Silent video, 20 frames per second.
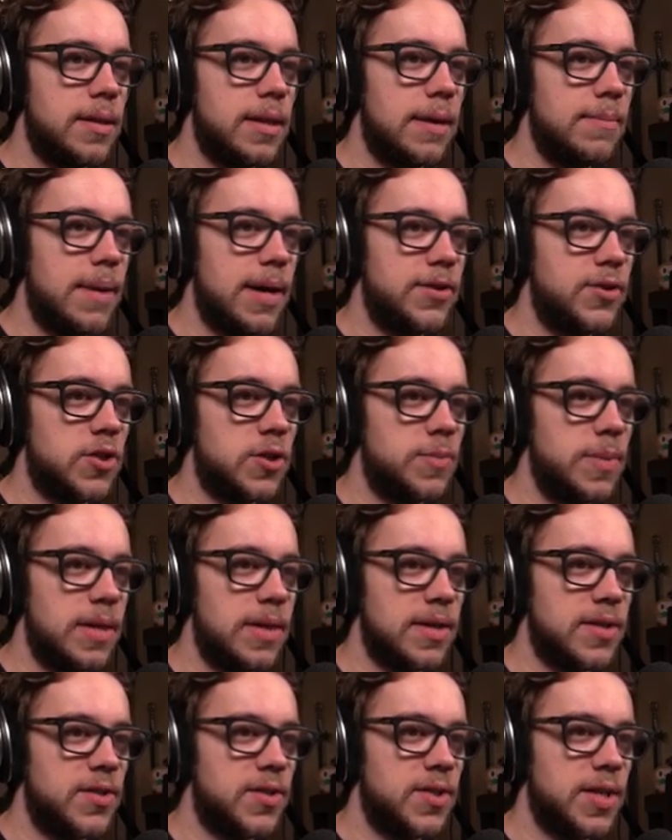that might just be
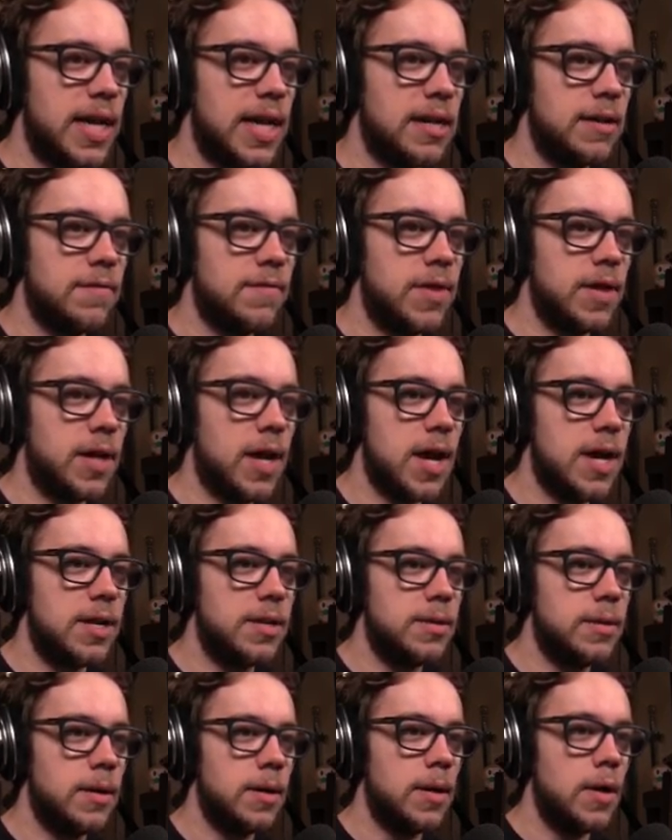the skin of the
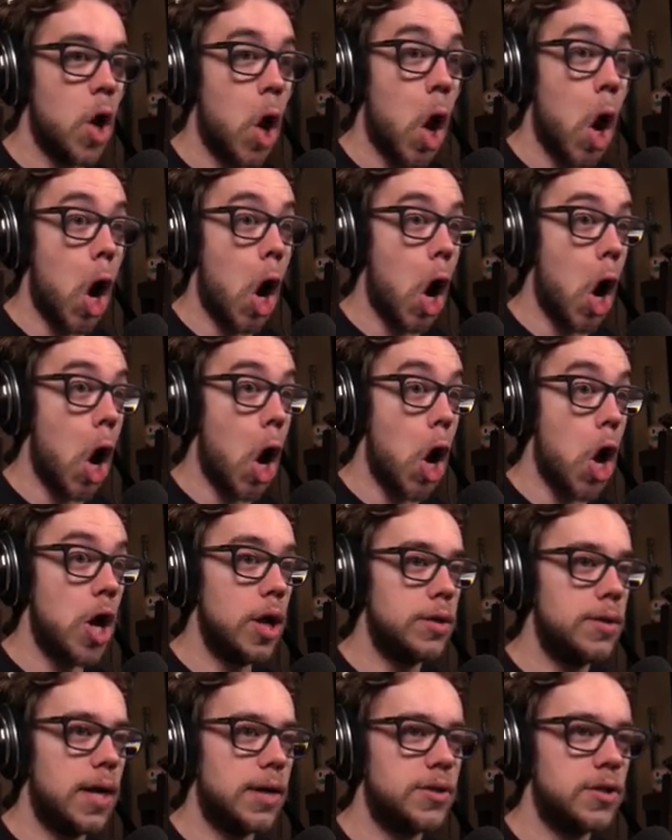gun.
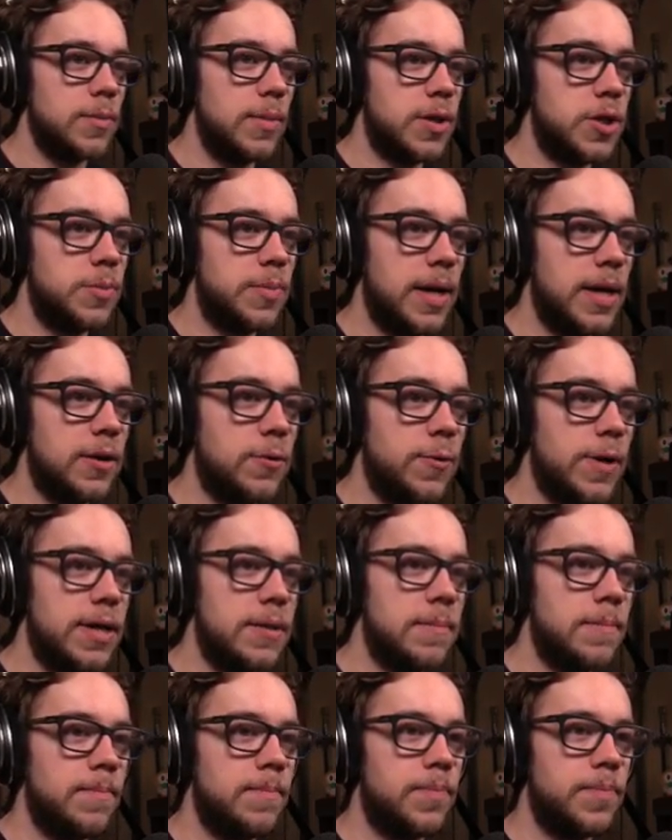Not so much pay to
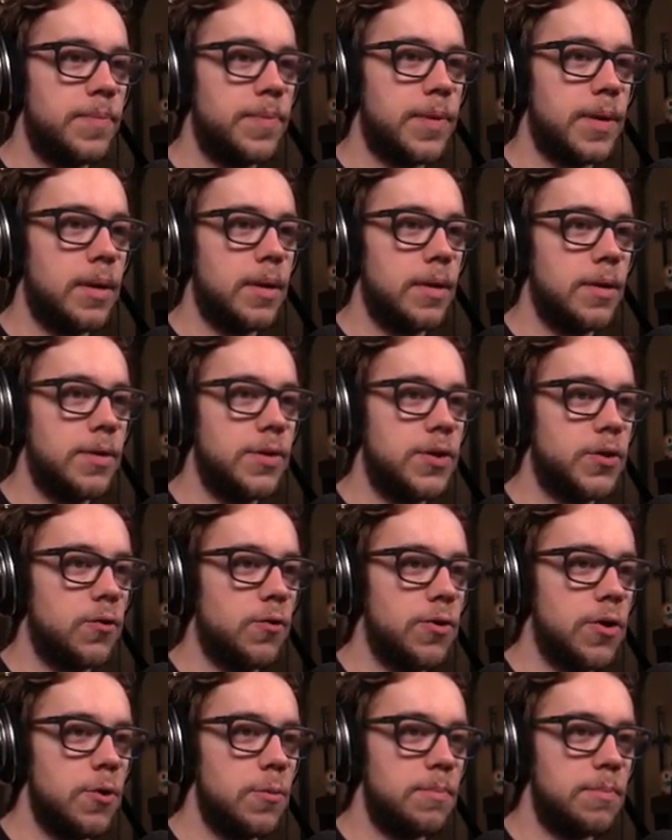win.
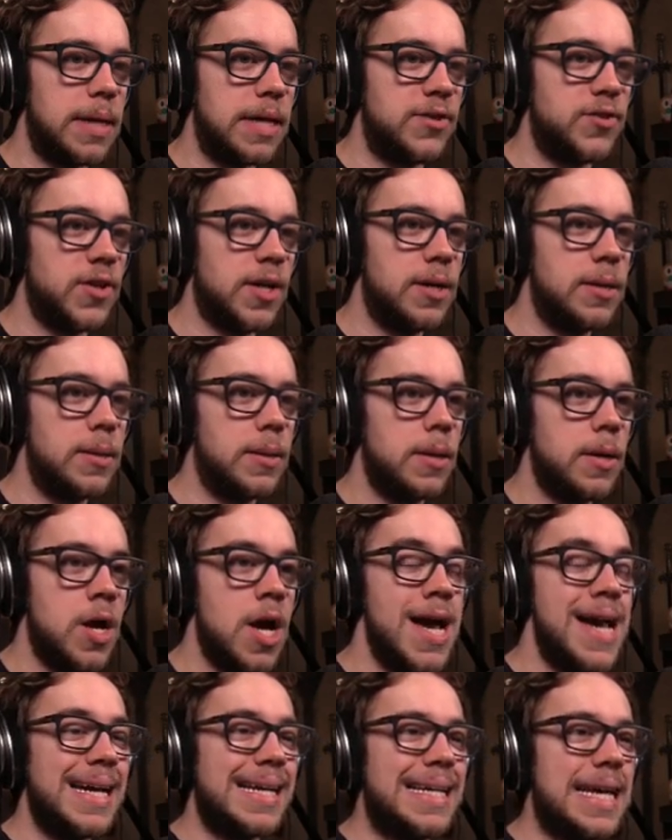Screw you, Misa.
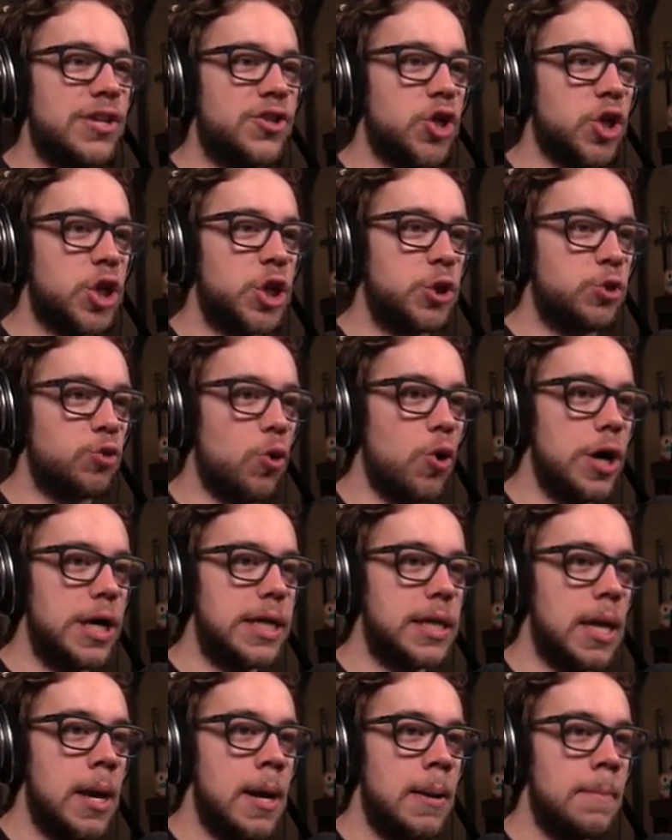Get destroyed,
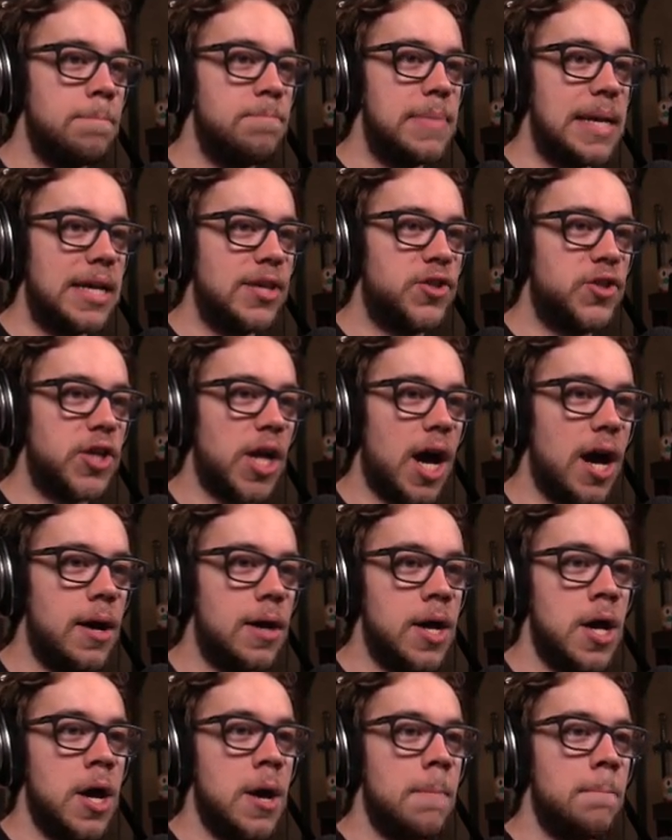Misa.
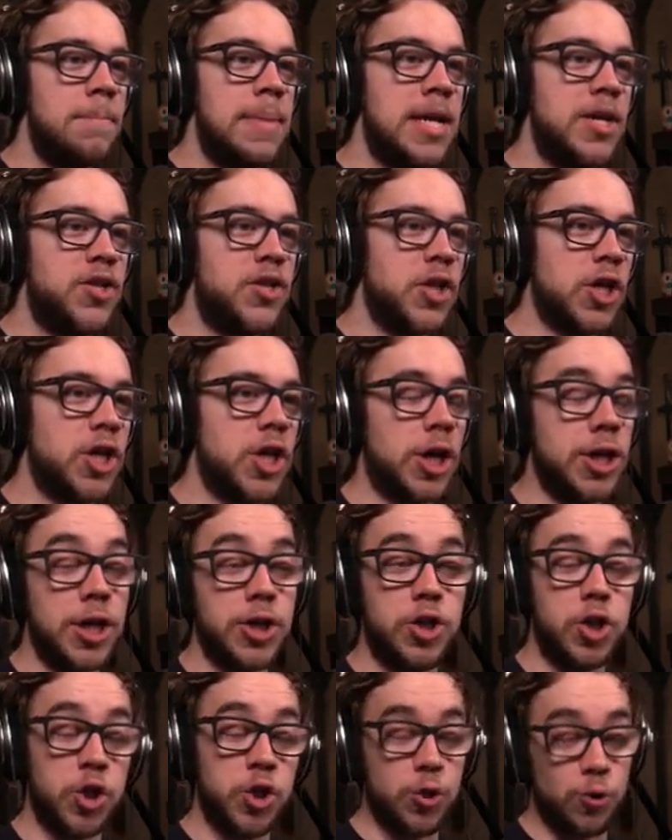Misa gonna
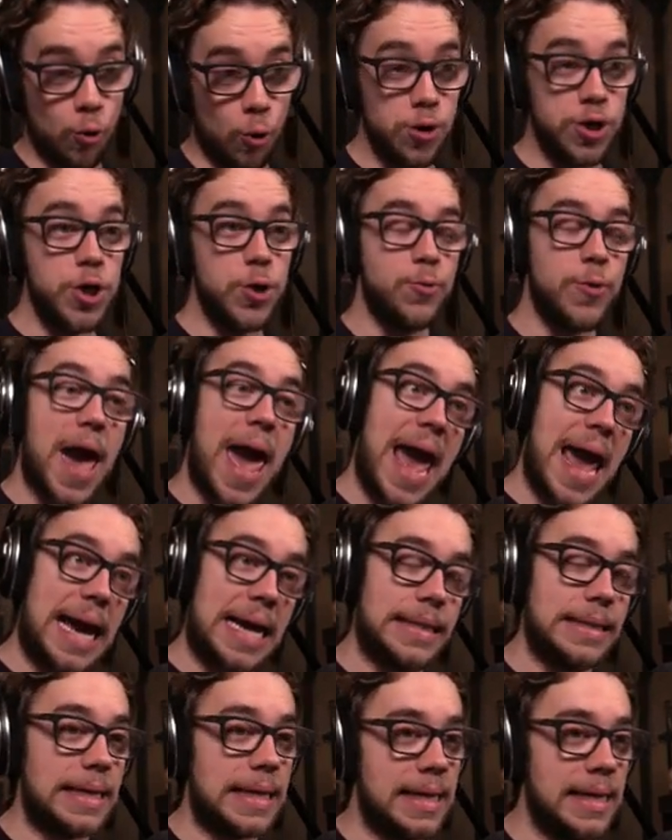destroy you,
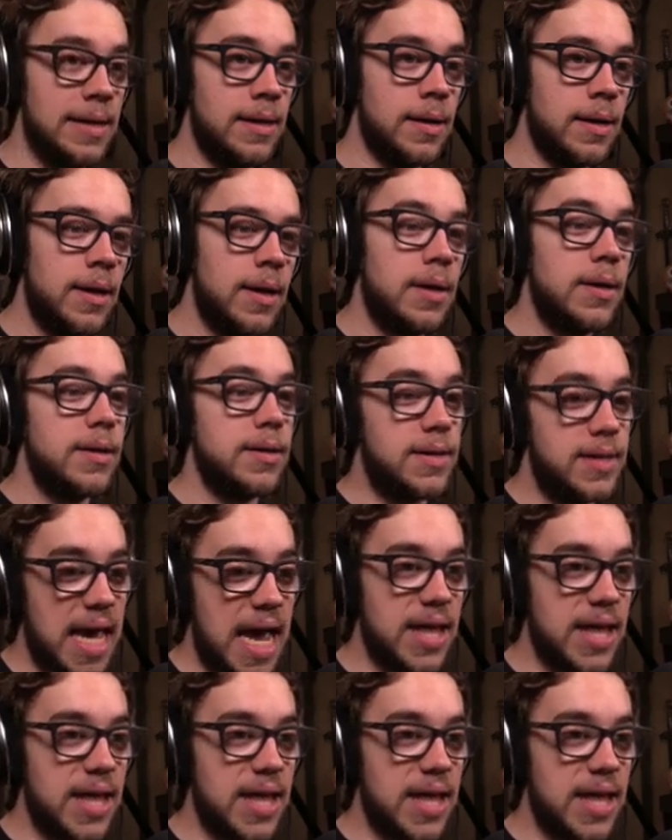Annie. Yeah,